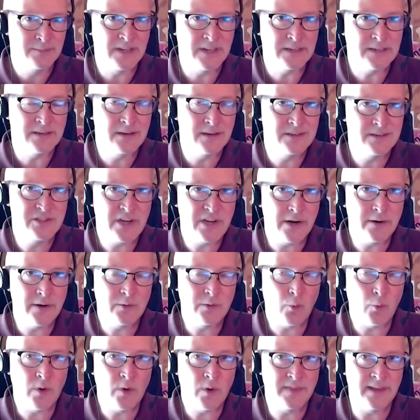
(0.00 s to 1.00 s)
But
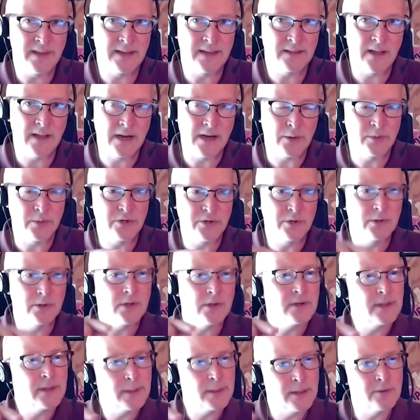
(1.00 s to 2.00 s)
Jared, one thing, like when you
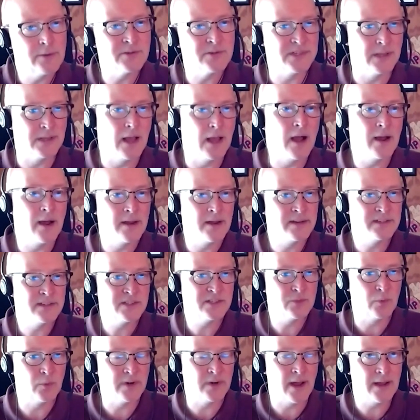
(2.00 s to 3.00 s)
look at those
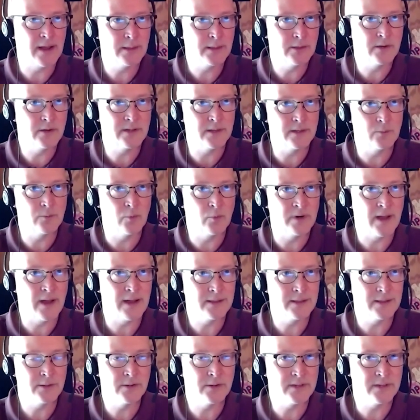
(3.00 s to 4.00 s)
lines, when I look at what